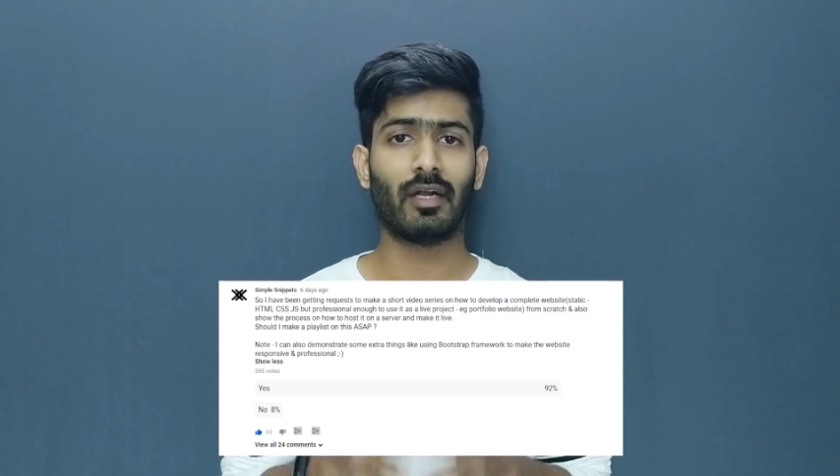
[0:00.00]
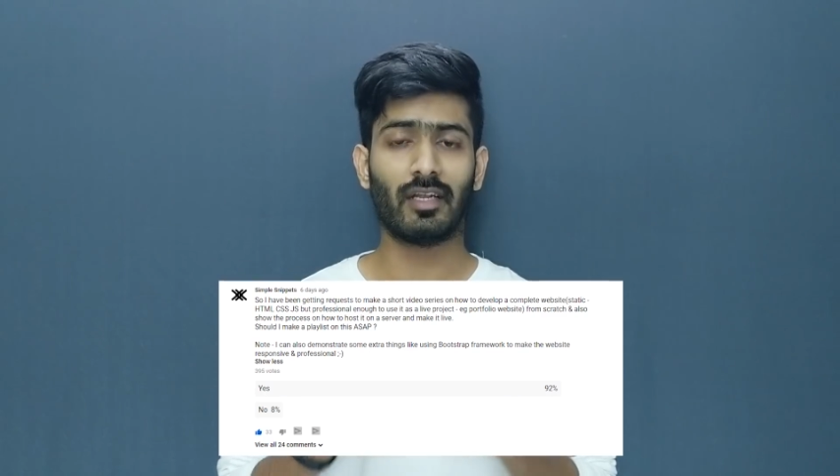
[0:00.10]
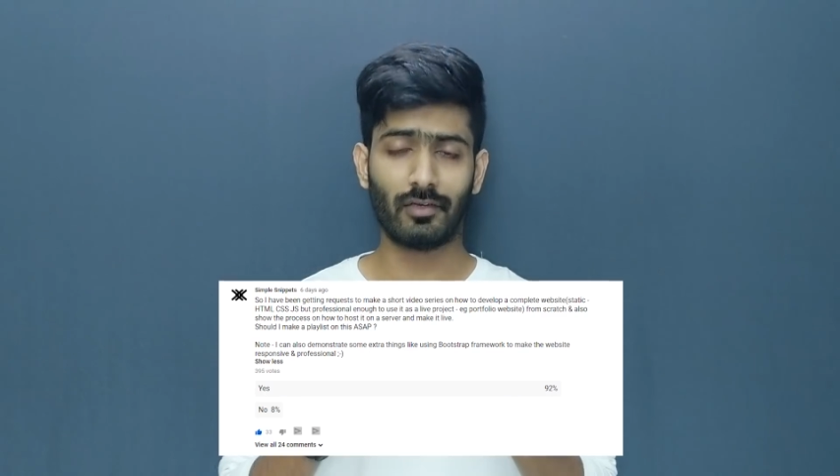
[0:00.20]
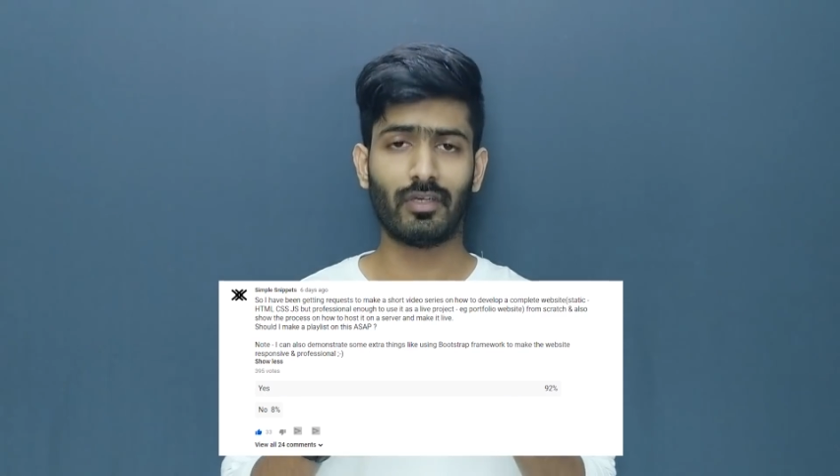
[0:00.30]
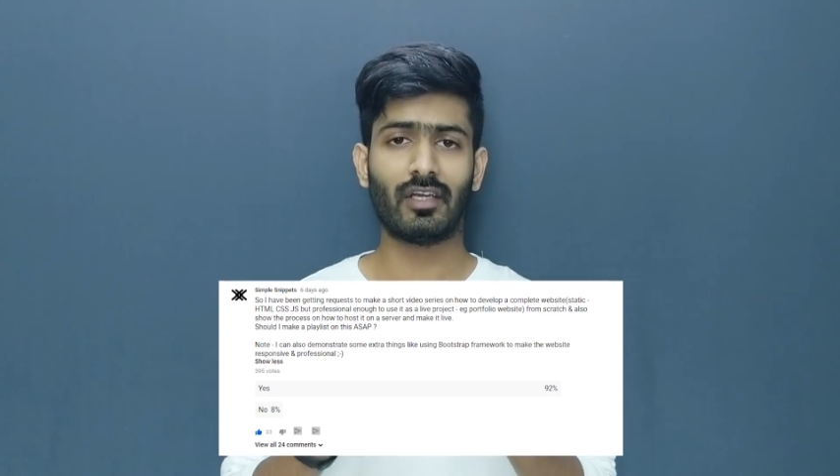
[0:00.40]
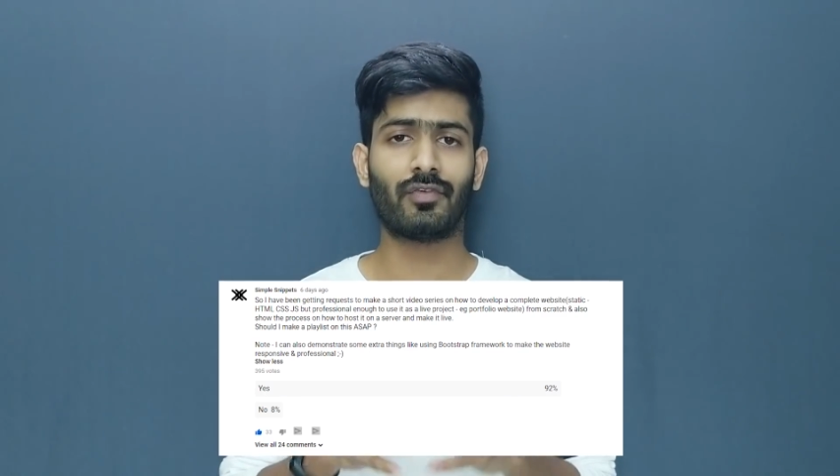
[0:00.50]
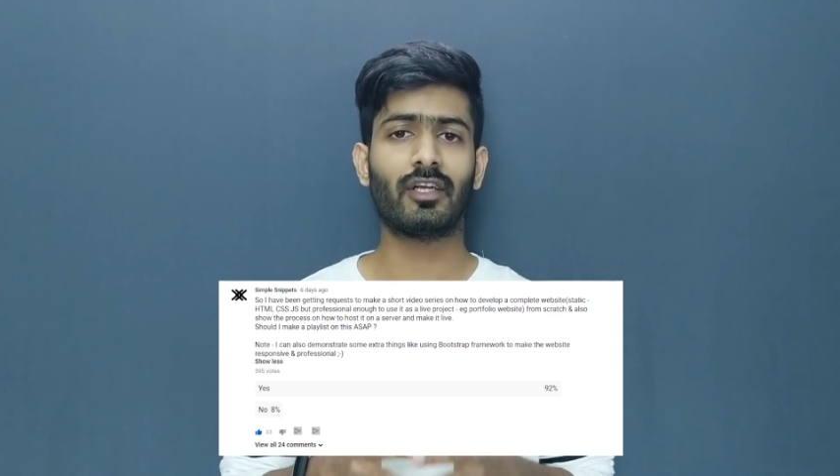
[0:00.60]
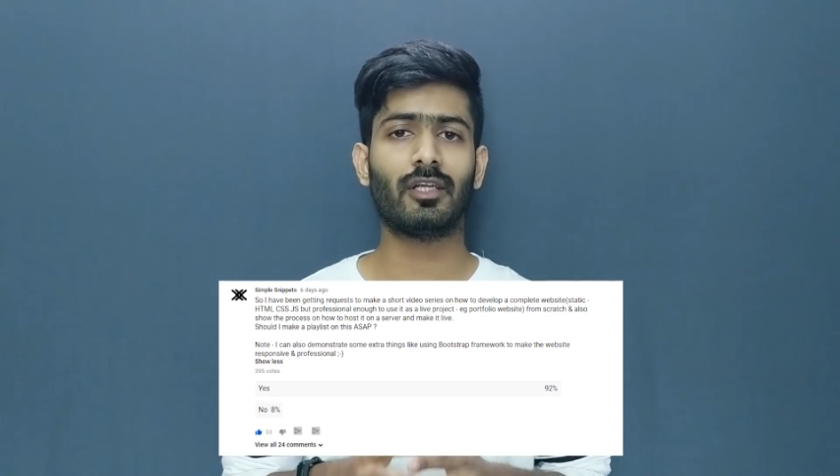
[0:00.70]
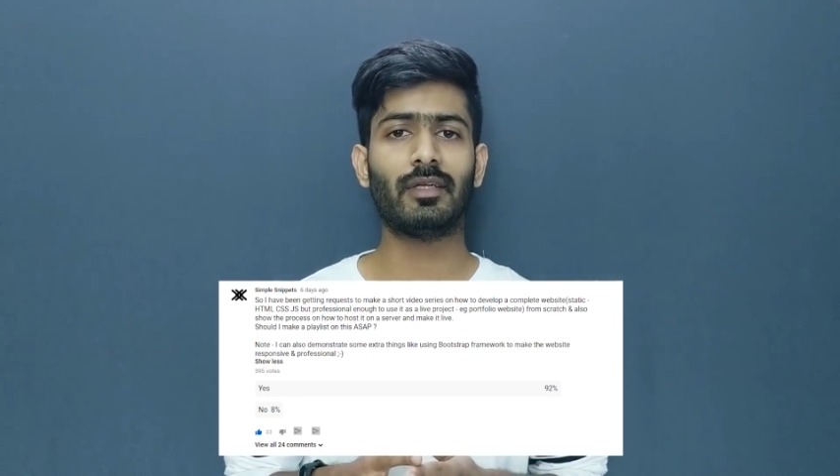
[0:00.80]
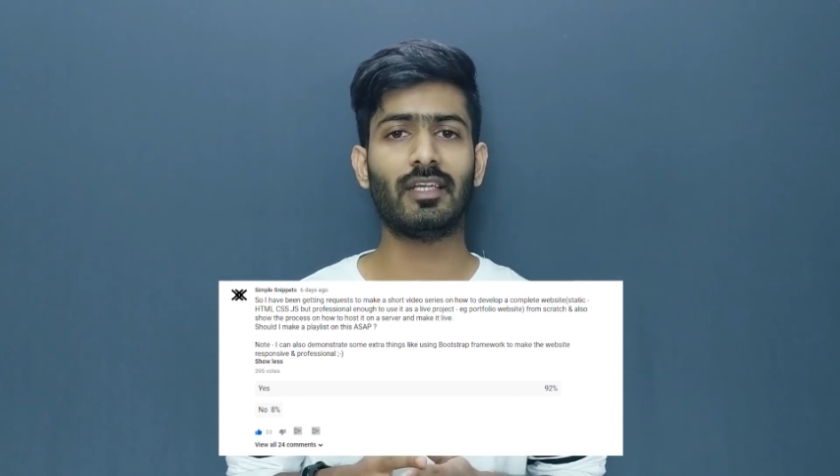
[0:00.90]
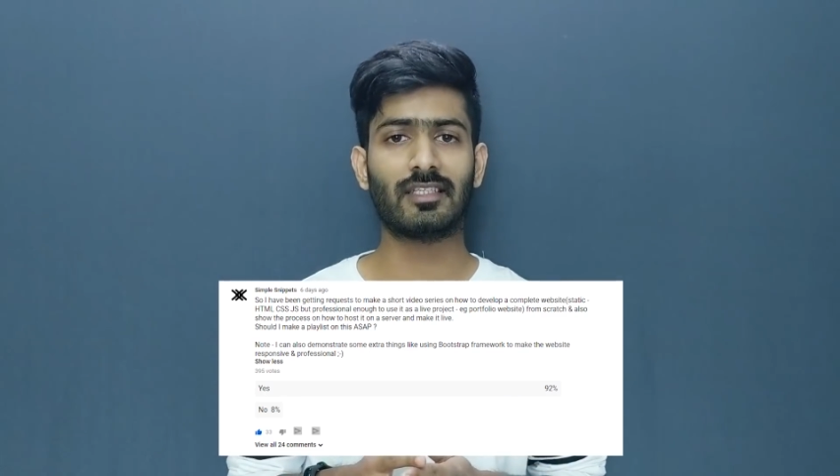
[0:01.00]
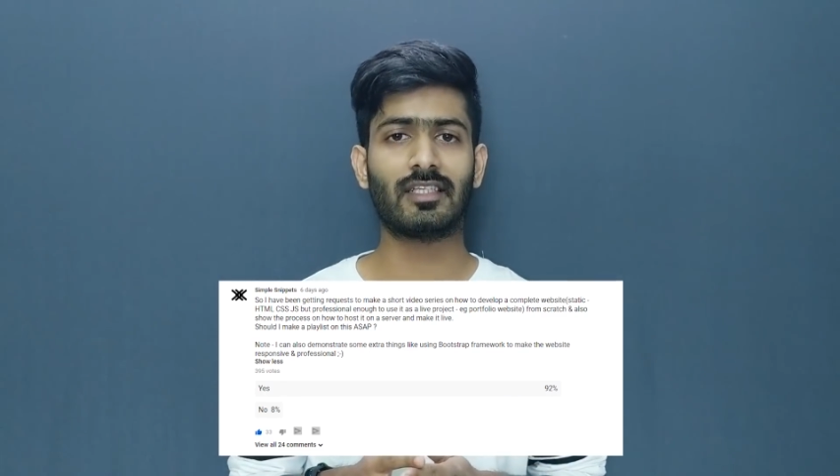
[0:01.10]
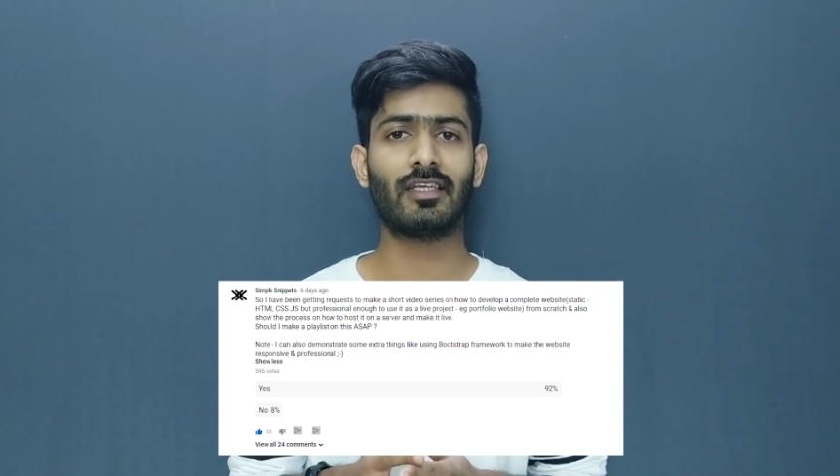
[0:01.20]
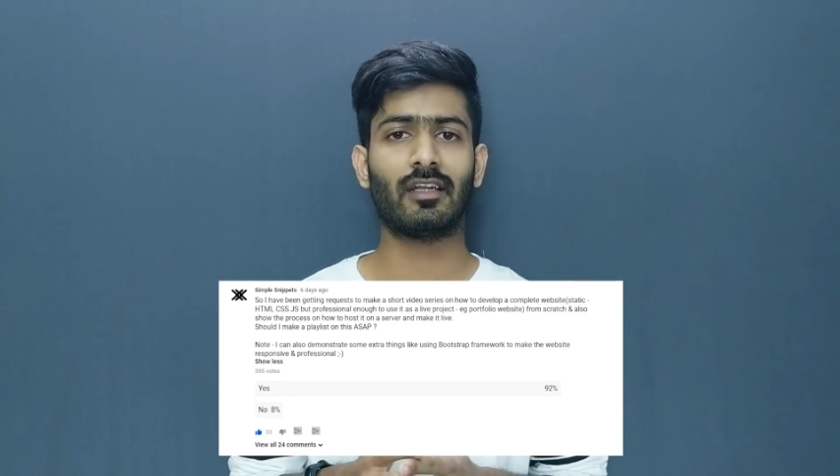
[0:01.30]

but it will definitely be decent